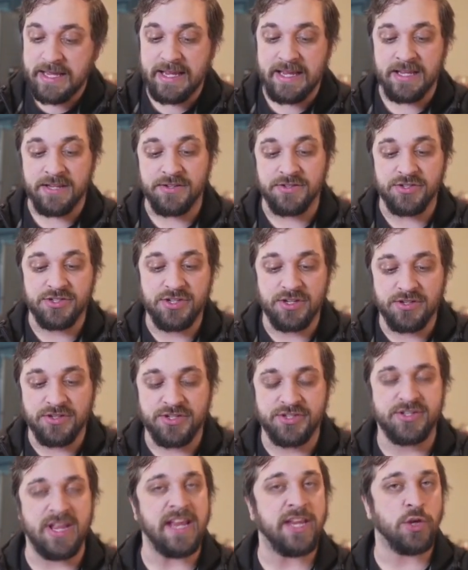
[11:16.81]
is,
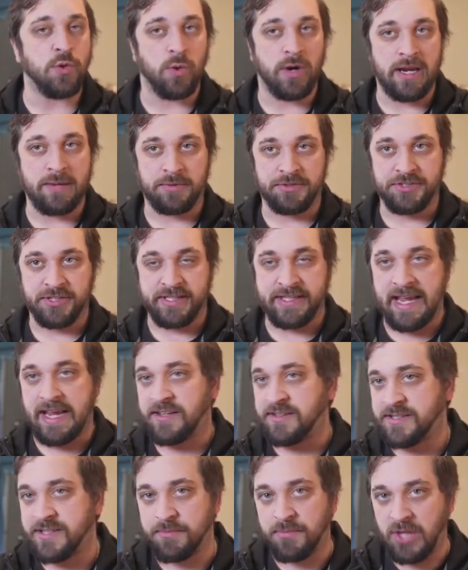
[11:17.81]
say you were able to
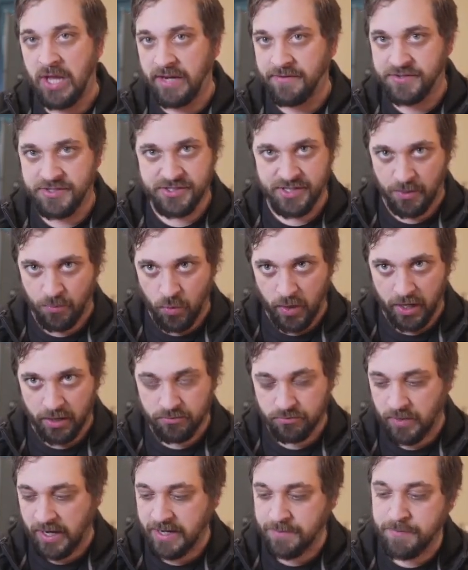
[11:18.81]
gain some life somewhere,
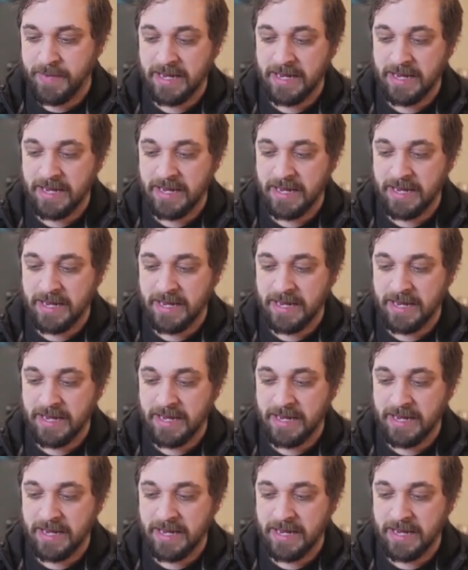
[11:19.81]
right?